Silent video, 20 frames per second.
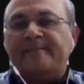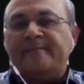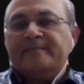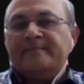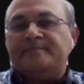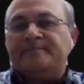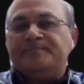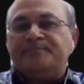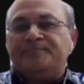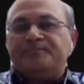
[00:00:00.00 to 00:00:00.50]

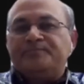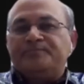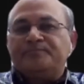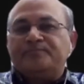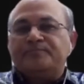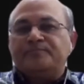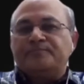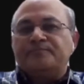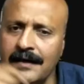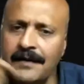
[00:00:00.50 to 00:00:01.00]
And
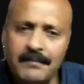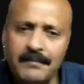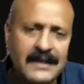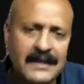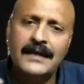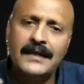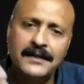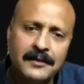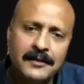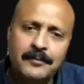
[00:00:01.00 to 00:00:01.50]
there are
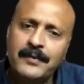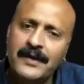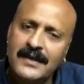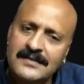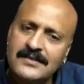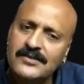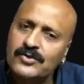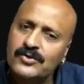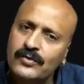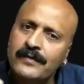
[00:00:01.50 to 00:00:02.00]
many
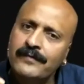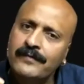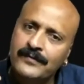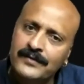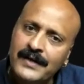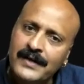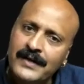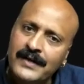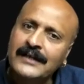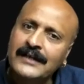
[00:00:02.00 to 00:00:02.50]
enterprises who have
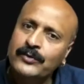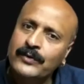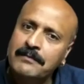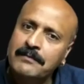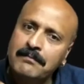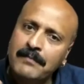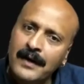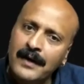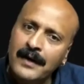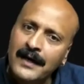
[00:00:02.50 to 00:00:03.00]
tried to
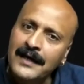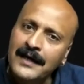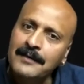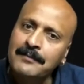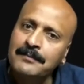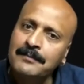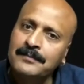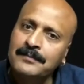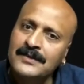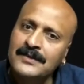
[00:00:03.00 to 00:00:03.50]

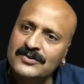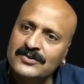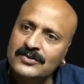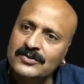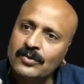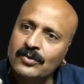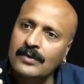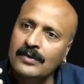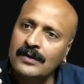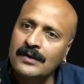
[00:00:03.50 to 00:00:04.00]
imbibe this
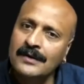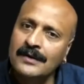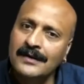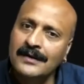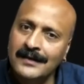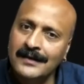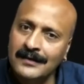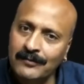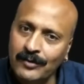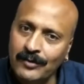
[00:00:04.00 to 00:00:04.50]
whole,
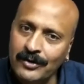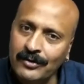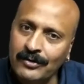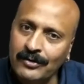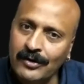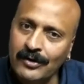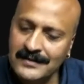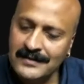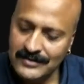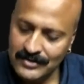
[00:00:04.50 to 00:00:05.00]
what do you
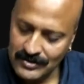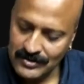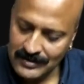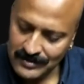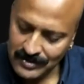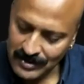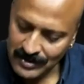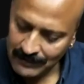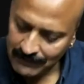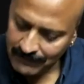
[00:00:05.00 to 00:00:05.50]
call as
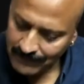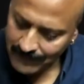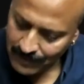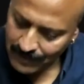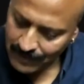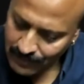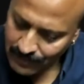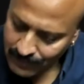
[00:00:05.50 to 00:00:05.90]
chief, you